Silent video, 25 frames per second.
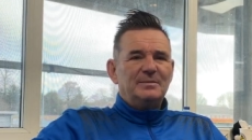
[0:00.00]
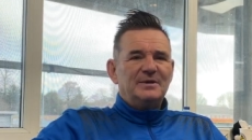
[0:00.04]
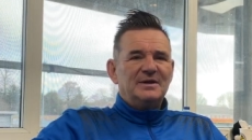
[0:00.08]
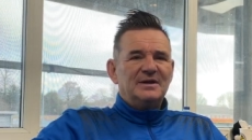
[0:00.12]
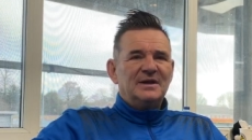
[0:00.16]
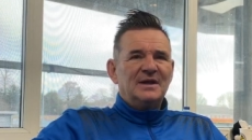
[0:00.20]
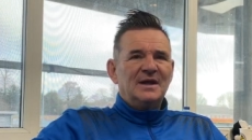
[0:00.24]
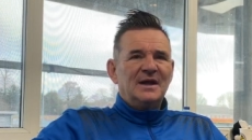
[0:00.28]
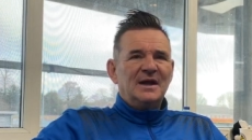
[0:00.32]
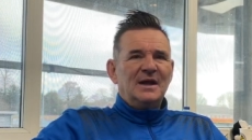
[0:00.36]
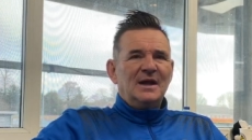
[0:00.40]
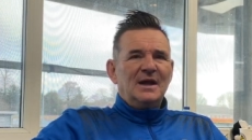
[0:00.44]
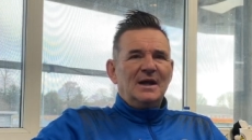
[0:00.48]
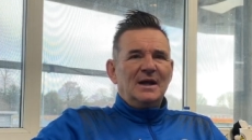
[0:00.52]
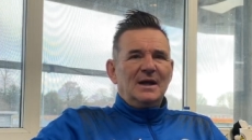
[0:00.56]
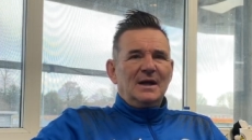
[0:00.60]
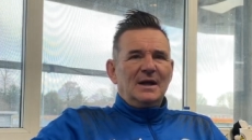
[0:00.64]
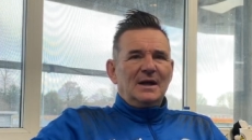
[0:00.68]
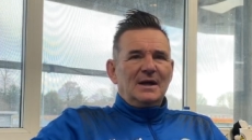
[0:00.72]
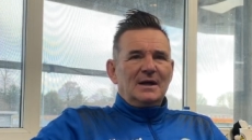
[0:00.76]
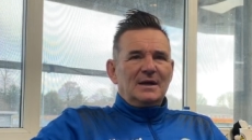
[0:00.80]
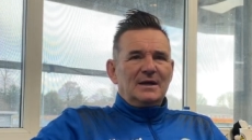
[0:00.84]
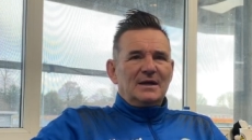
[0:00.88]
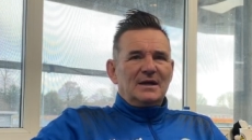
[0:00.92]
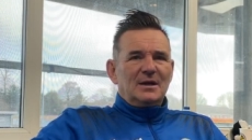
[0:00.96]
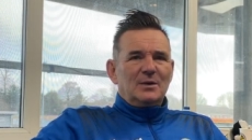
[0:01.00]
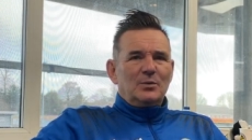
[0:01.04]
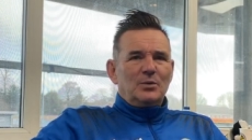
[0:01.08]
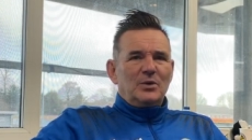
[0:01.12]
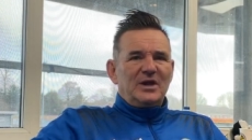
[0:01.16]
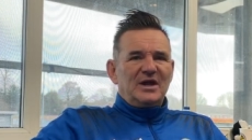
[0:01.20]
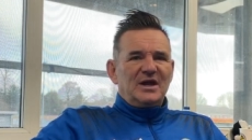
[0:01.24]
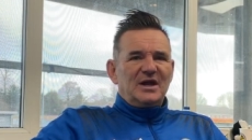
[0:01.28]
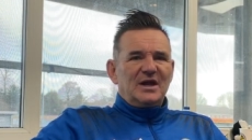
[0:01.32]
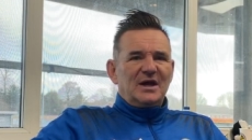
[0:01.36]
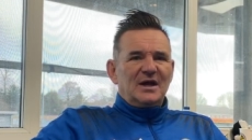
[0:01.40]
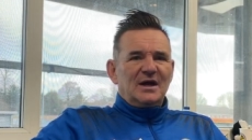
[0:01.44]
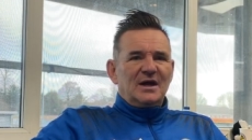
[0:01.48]
And, you know,
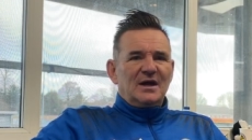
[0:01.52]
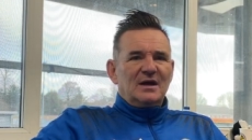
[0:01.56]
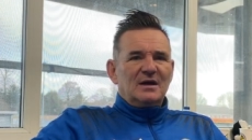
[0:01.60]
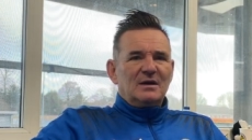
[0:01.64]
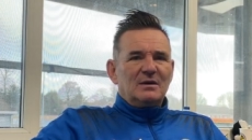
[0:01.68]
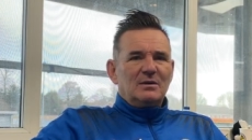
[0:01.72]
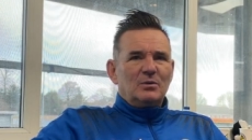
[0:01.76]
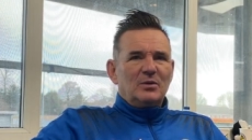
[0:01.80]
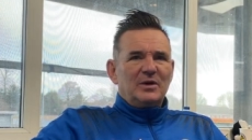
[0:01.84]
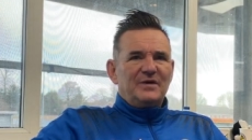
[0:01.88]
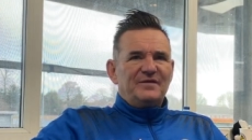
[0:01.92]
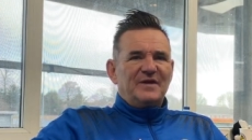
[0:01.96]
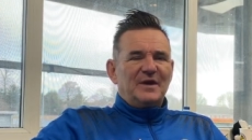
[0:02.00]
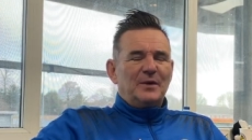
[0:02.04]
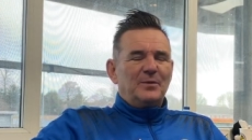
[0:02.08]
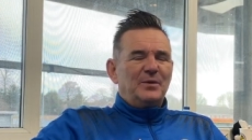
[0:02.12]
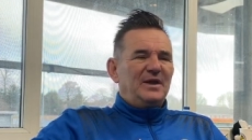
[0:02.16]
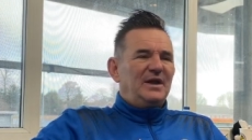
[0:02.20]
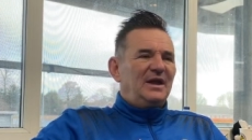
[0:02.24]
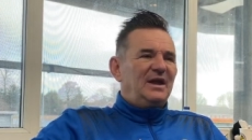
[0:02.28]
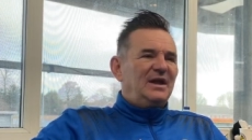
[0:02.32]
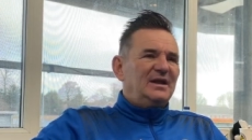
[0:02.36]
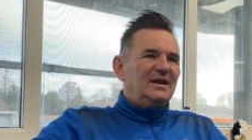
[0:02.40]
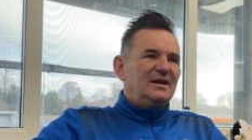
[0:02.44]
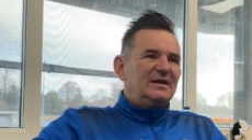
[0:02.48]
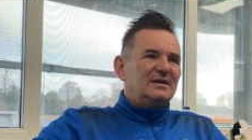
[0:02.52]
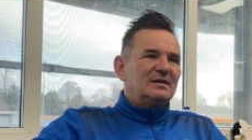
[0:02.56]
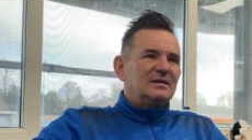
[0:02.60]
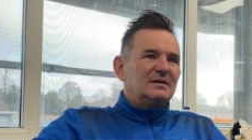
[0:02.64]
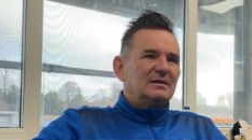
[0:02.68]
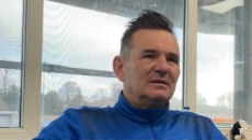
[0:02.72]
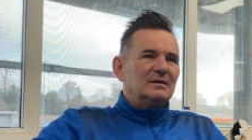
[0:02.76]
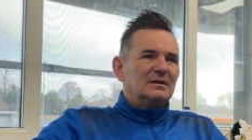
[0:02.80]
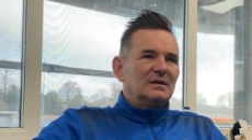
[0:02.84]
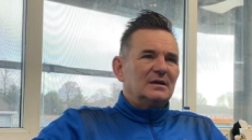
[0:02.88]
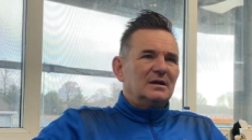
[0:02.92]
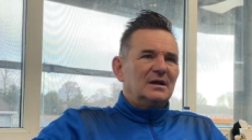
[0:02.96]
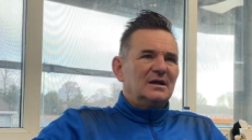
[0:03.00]
we felt we needed
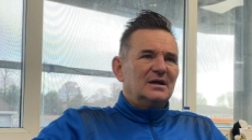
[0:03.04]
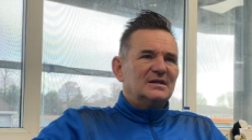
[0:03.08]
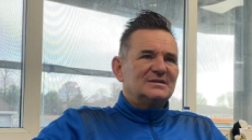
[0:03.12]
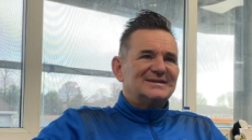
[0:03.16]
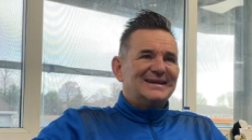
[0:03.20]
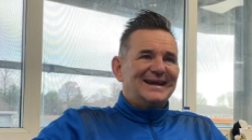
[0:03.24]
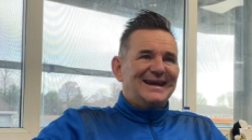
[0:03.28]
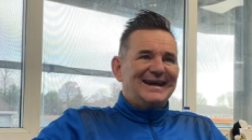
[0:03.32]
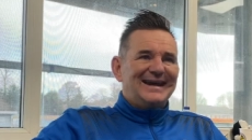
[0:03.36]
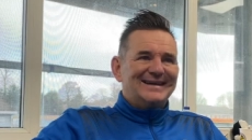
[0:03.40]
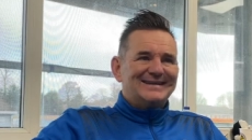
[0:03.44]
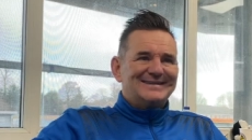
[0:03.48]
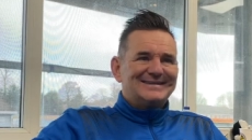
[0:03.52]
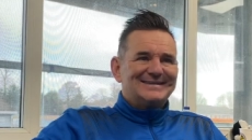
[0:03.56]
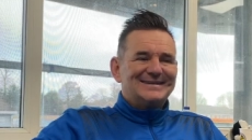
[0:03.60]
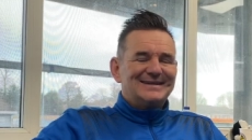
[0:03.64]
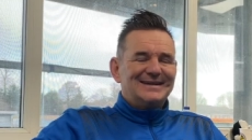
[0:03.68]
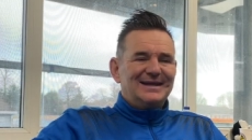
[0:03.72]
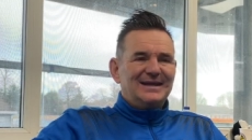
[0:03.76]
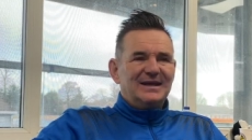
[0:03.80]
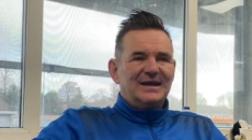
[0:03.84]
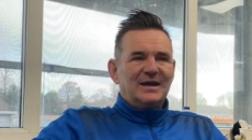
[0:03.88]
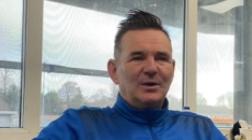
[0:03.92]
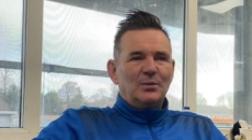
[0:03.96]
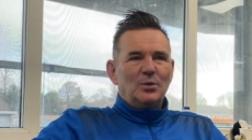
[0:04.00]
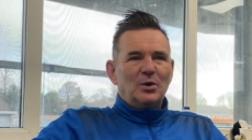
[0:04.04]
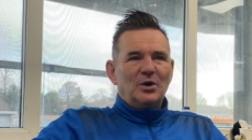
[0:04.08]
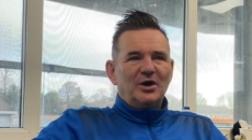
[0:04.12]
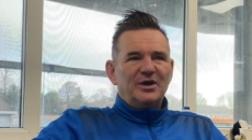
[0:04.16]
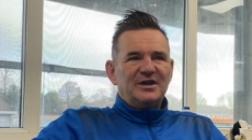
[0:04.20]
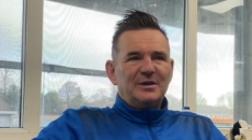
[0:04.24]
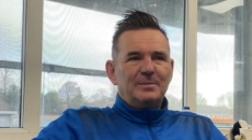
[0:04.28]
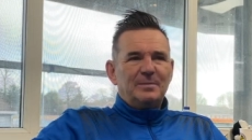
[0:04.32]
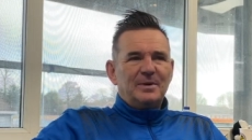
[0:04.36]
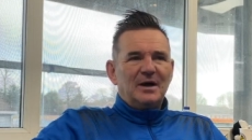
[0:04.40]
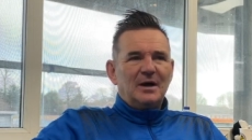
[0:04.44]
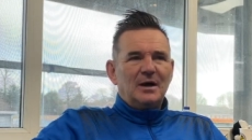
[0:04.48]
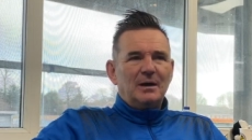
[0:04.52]
to add in that wide
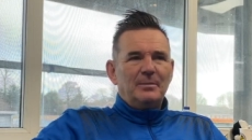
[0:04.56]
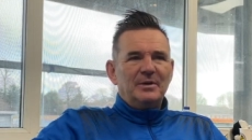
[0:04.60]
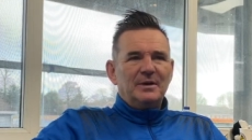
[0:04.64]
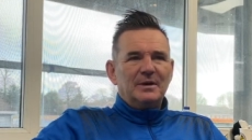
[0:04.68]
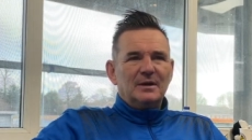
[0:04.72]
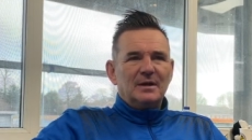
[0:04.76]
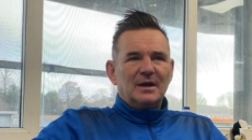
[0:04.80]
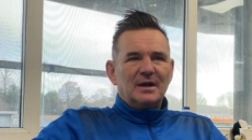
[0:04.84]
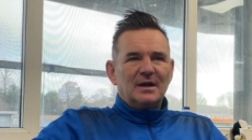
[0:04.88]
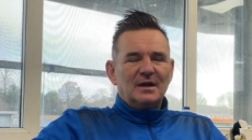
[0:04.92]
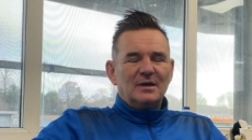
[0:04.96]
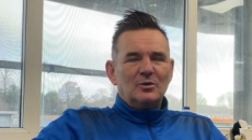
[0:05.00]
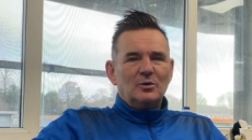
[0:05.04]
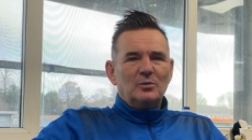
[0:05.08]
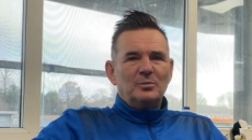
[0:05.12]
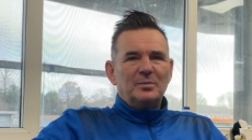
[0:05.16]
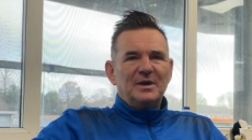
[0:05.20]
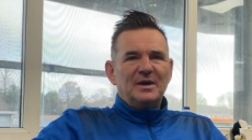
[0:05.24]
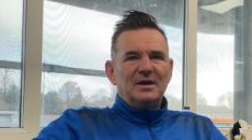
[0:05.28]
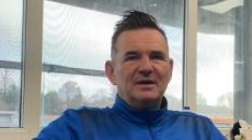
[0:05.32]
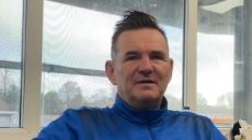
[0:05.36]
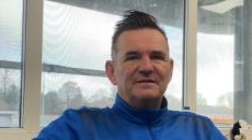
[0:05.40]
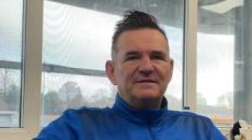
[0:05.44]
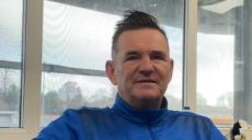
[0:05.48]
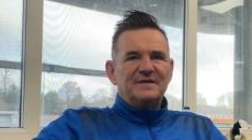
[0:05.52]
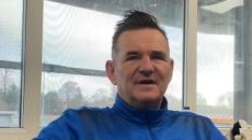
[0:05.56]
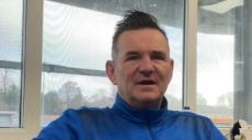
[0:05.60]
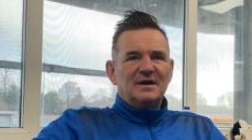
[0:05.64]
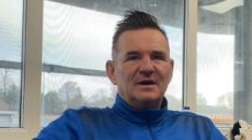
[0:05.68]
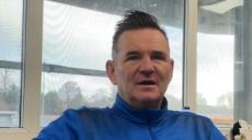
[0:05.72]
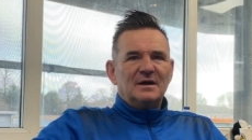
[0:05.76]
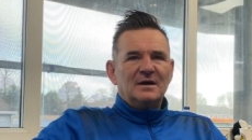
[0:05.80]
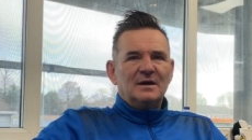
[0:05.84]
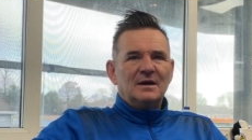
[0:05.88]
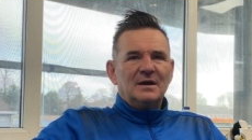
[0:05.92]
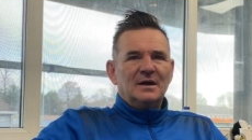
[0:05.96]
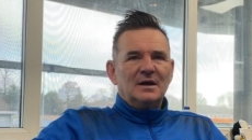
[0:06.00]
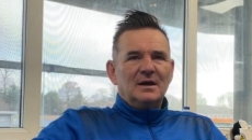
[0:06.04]
department, that little bit
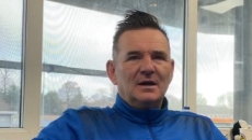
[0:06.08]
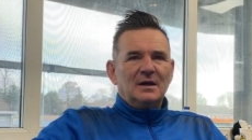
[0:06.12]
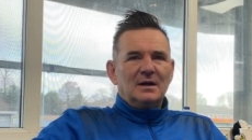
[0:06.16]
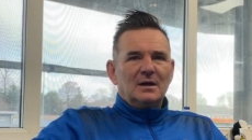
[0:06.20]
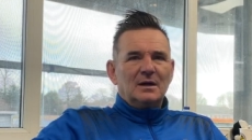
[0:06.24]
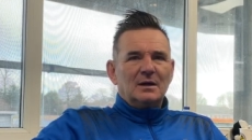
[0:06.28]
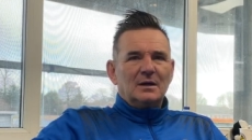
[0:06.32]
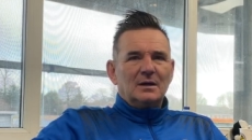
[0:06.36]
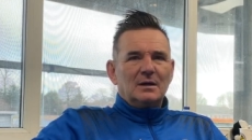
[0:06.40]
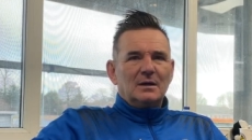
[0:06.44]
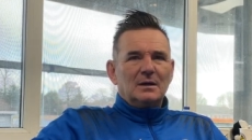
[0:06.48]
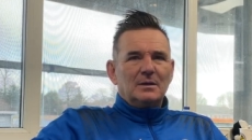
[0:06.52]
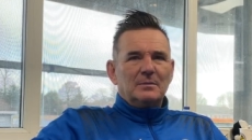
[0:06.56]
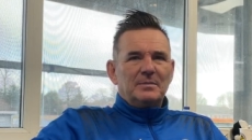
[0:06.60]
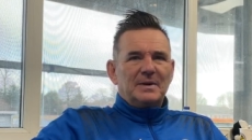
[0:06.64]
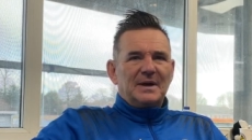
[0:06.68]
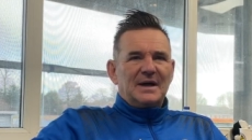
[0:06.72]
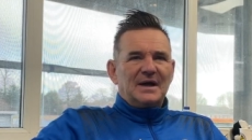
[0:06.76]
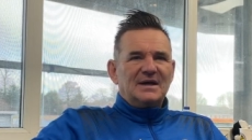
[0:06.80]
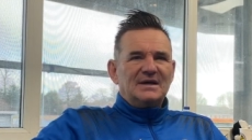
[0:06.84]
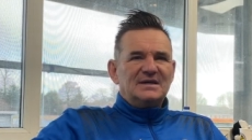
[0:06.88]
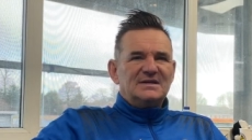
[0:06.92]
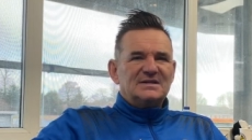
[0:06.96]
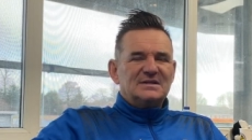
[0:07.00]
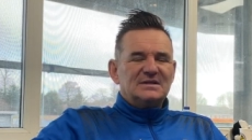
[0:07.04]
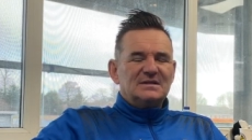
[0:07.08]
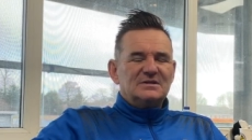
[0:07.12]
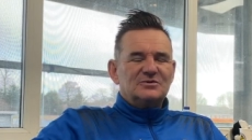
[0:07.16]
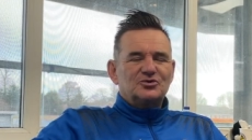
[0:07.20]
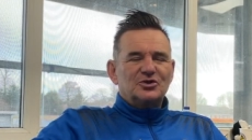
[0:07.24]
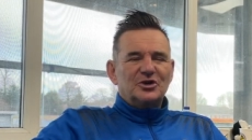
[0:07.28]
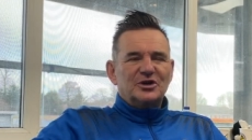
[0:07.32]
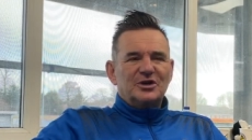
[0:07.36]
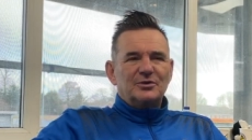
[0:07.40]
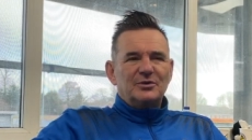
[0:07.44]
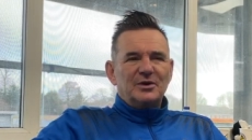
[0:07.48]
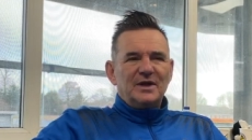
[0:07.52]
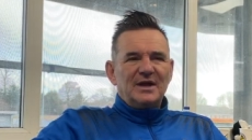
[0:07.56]
of pace and
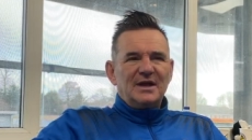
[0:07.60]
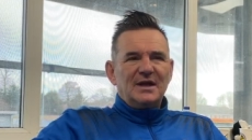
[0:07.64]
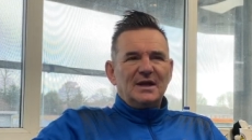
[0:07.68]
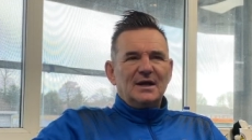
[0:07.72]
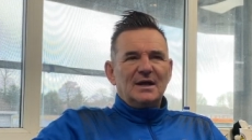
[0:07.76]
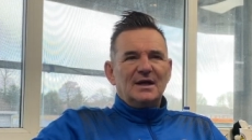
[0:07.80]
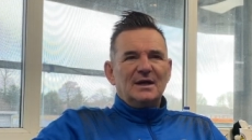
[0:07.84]
trickery.